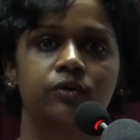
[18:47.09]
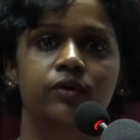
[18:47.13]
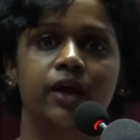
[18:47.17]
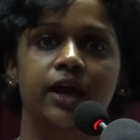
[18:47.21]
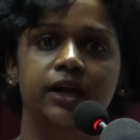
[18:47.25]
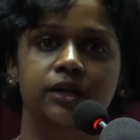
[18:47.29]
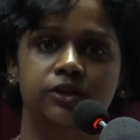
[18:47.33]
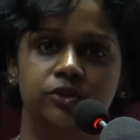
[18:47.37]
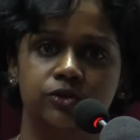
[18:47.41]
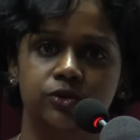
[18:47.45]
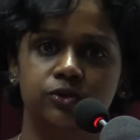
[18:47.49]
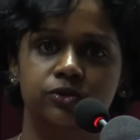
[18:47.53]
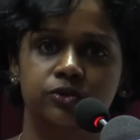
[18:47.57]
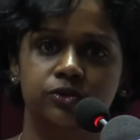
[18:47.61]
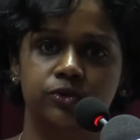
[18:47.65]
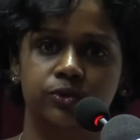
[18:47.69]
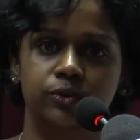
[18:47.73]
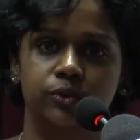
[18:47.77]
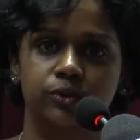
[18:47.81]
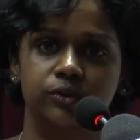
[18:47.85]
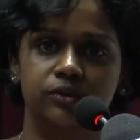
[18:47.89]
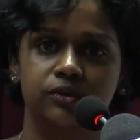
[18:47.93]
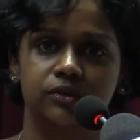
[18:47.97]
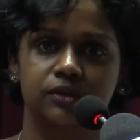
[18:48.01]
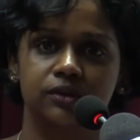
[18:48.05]
right to
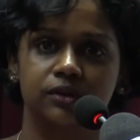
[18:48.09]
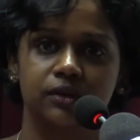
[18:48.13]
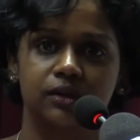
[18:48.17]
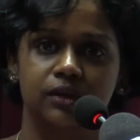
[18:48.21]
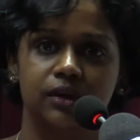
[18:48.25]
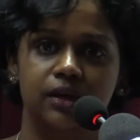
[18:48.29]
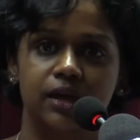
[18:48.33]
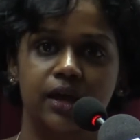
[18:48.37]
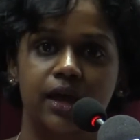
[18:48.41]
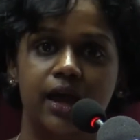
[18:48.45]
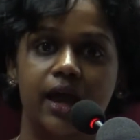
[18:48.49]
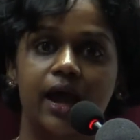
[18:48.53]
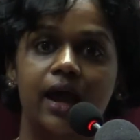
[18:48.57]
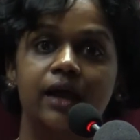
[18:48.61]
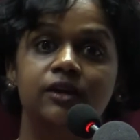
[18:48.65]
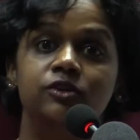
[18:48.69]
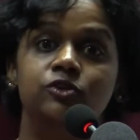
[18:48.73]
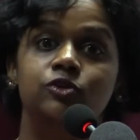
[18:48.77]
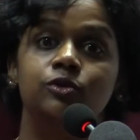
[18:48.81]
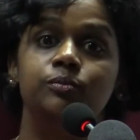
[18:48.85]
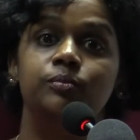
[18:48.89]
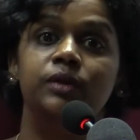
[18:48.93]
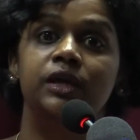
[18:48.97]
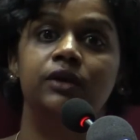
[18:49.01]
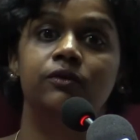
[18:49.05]
truth,
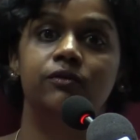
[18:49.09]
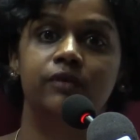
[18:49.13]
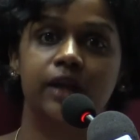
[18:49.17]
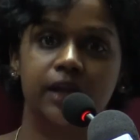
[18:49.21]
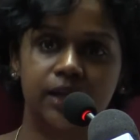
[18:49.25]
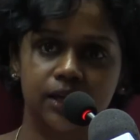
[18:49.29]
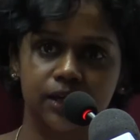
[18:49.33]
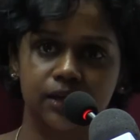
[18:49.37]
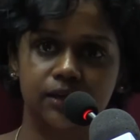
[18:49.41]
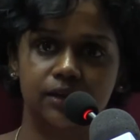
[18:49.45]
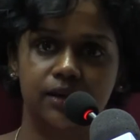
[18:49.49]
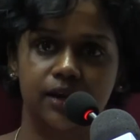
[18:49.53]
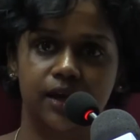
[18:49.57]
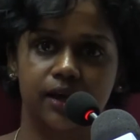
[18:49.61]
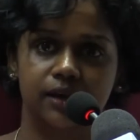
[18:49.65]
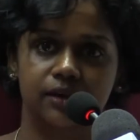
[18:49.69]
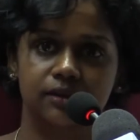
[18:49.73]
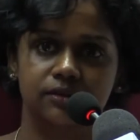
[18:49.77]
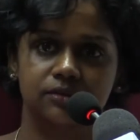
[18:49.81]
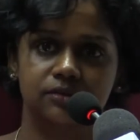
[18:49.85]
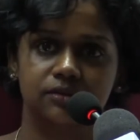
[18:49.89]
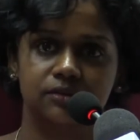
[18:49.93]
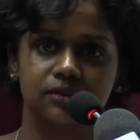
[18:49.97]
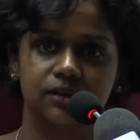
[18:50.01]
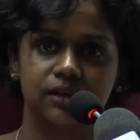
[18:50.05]
and to be
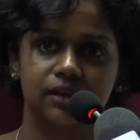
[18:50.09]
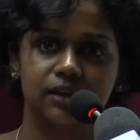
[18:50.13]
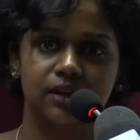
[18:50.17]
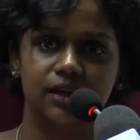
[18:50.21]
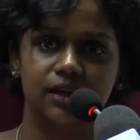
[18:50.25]
recognized.